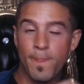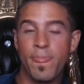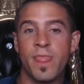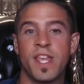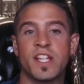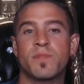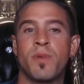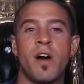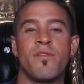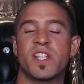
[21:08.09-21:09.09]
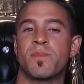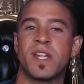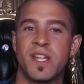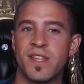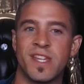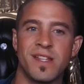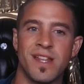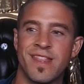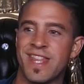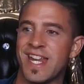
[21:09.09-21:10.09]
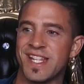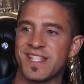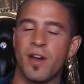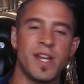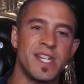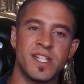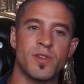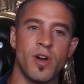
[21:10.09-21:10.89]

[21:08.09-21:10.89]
the part of Expedia that then is tied into a